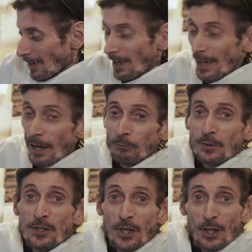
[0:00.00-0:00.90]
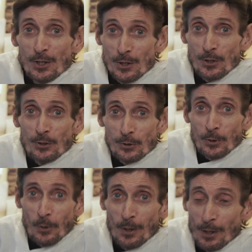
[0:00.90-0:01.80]
I'll have to tell you the
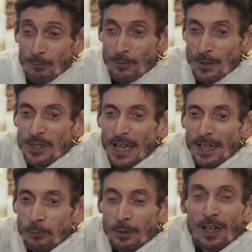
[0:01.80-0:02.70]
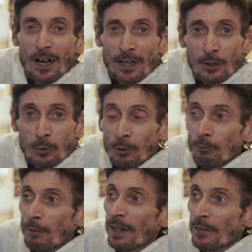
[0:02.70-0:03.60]
story of the day we got into a
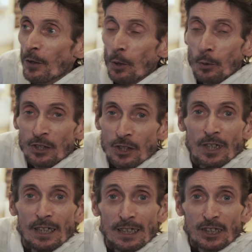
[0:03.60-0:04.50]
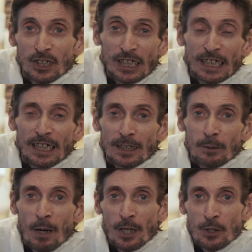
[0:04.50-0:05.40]
fight, though, and she kicked
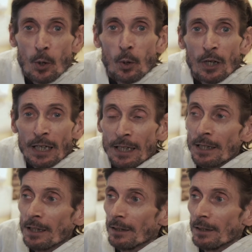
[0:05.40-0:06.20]
my door in.